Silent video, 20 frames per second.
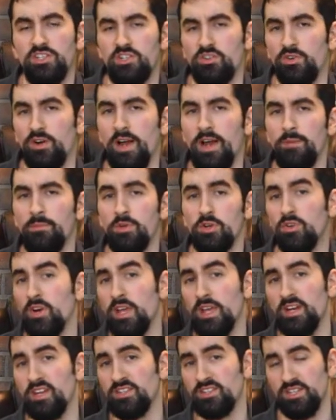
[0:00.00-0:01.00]
describe
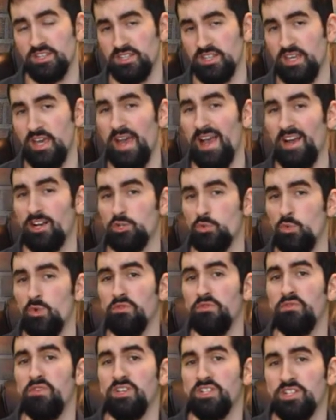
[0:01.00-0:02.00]
Uranus as the actual
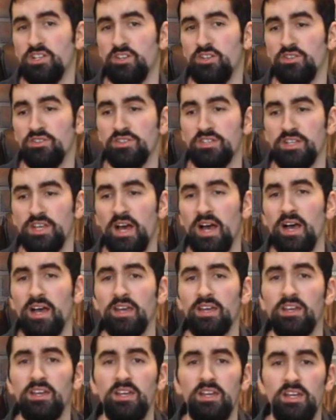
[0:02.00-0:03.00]
physical
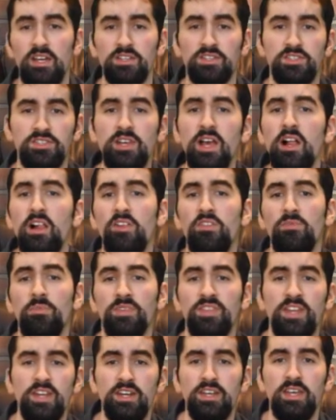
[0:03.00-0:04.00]
sky itself,
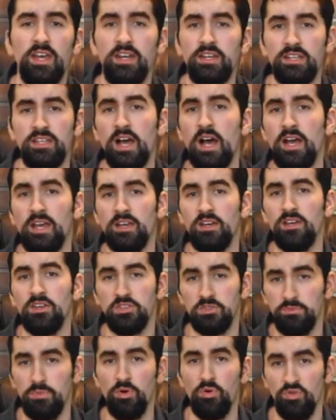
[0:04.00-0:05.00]
but then again, Gaia
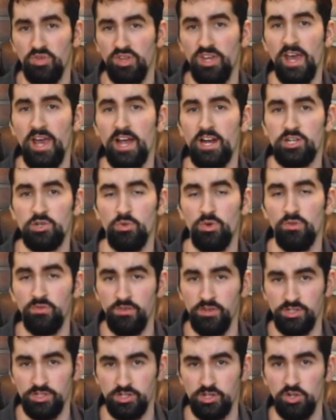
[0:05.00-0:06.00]
is both the actual
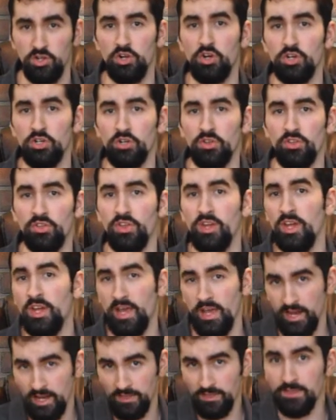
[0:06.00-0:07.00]
physical Earth
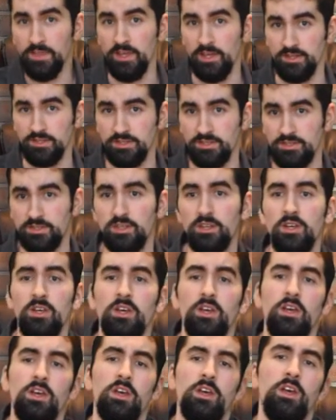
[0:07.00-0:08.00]
and this.
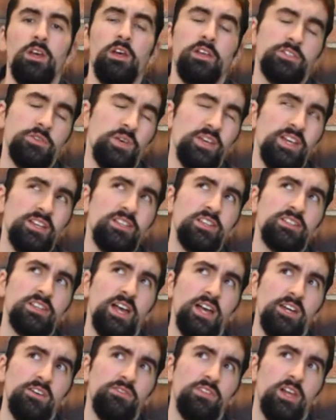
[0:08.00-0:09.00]
So I guess it's
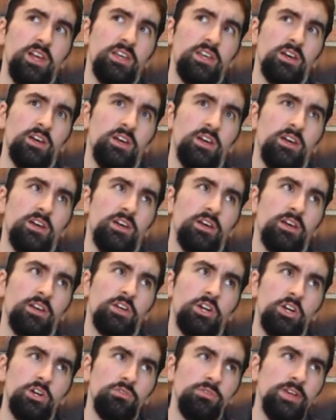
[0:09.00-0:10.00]
kind of like a
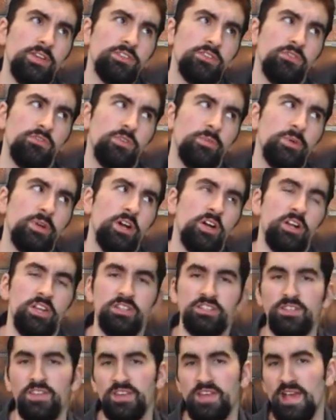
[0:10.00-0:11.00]
Kurt Russell from
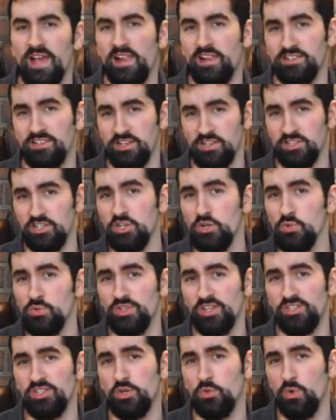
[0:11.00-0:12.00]
Guardians of the Galaxy 2
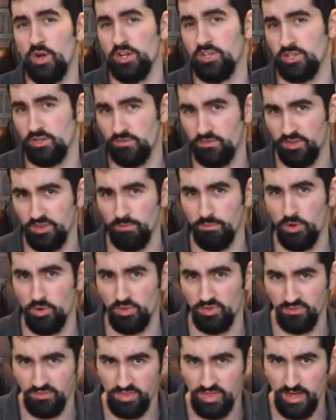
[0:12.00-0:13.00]
situation for the
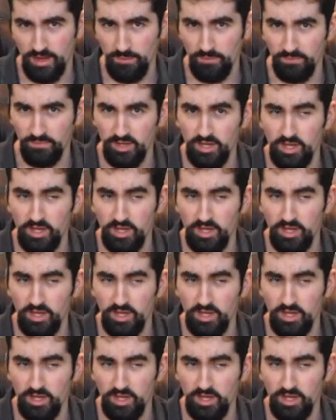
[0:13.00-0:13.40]
both of them.